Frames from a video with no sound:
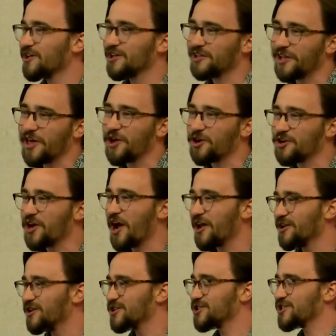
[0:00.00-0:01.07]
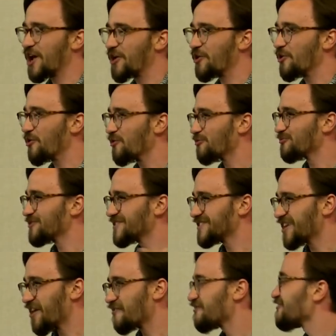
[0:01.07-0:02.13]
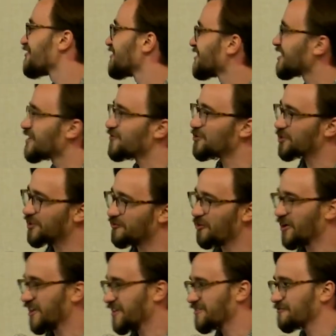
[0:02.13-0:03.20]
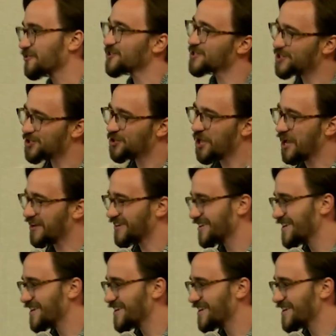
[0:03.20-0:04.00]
layer.shadow stuff if you can avoid it, which you can.